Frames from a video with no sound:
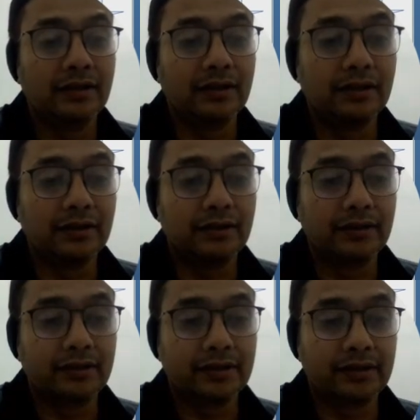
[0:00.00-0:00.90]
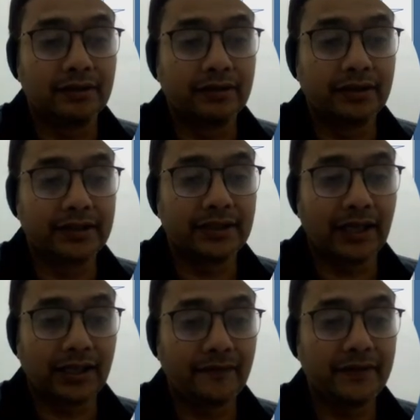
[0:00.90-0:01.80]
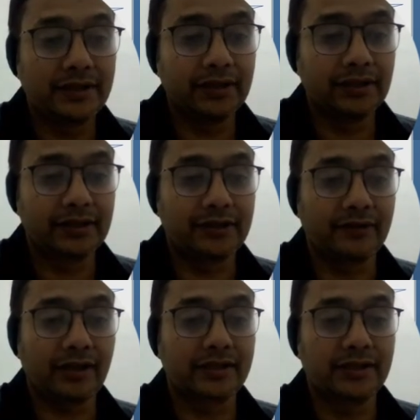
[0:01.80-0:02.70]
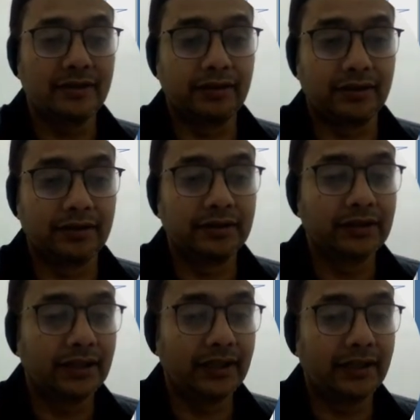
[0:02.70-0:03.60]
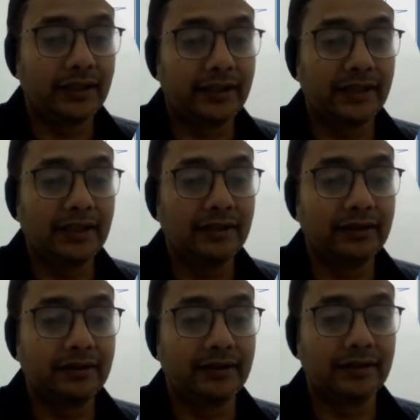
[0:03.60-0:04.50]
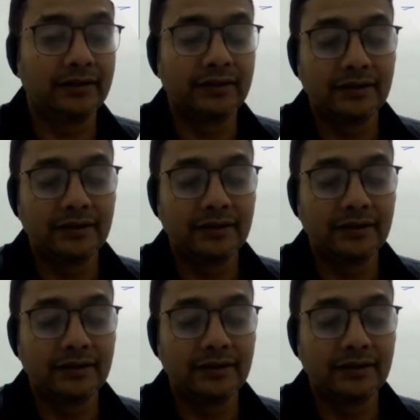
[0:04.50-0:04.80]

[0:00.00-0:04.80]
uh, it is an artificial structured and tailored